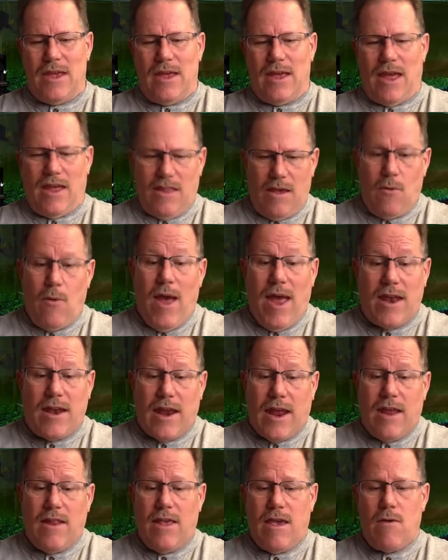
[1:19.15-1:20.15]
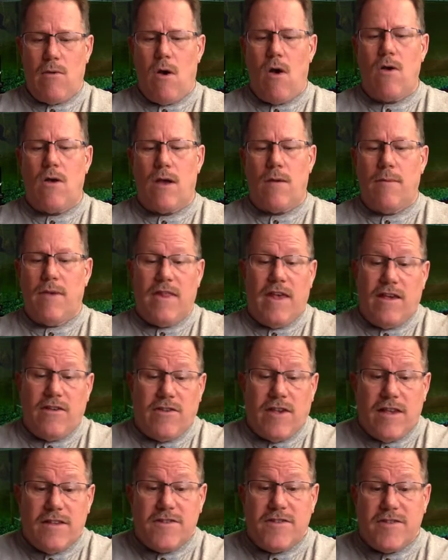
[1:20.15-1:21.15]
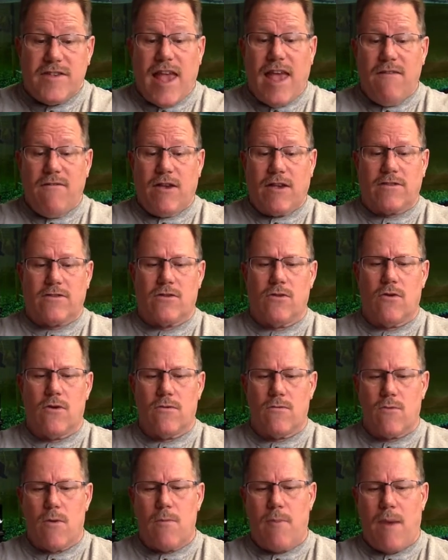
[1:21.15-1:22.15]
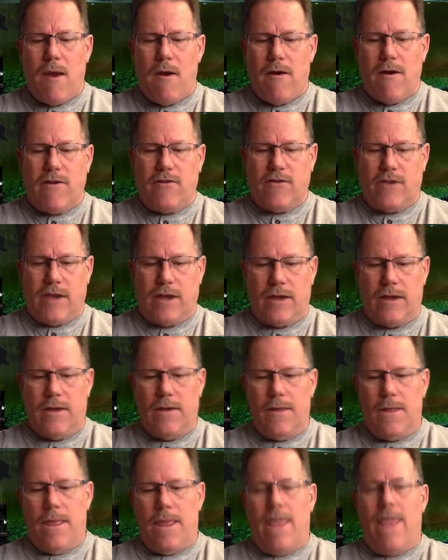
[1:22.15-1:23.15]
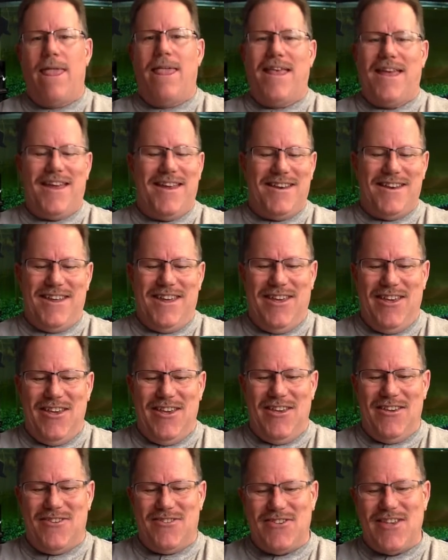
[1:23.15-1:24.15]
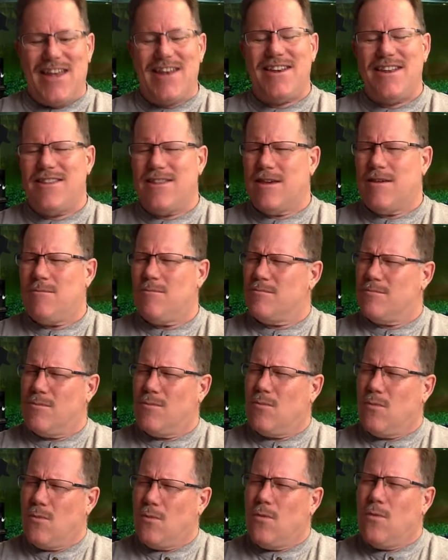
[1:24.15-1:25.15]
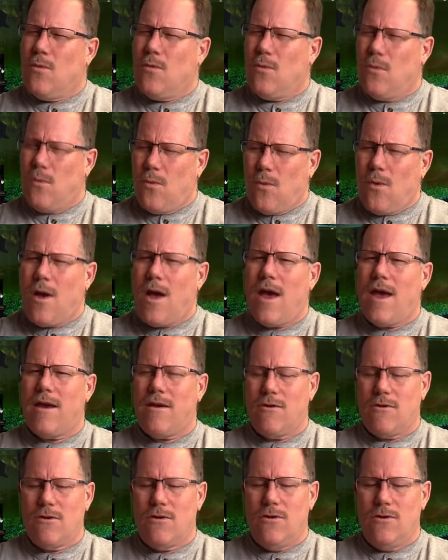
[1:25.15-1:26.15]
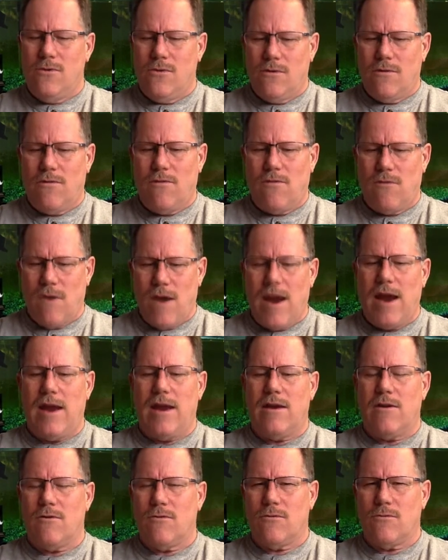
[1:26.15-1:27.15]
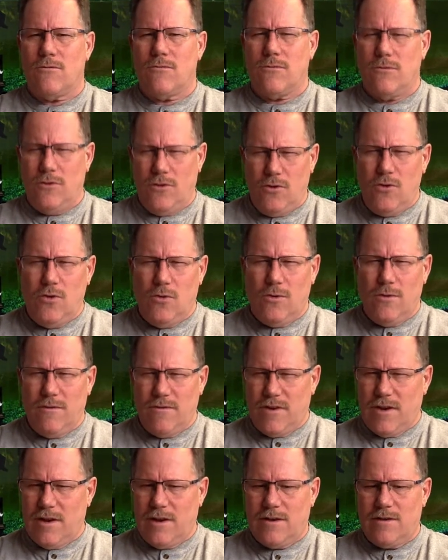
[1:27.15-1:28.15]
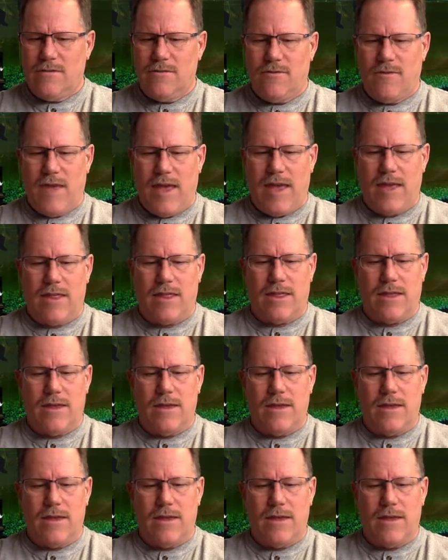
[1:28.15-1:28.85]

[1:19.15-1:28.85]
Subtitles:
And they went and they woke him, and they said, 'Save us, Lord, we're perishing.' And he said to them, 'Why are you afraid, O you of little faith?'